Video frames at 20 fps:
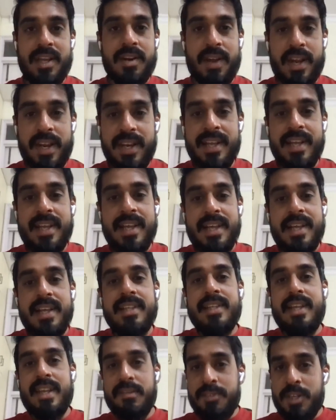right?
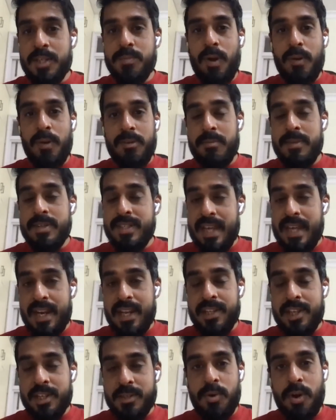That if this problem is there
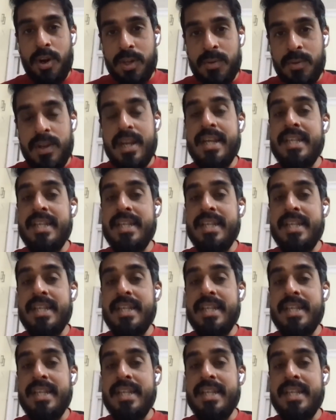in this module,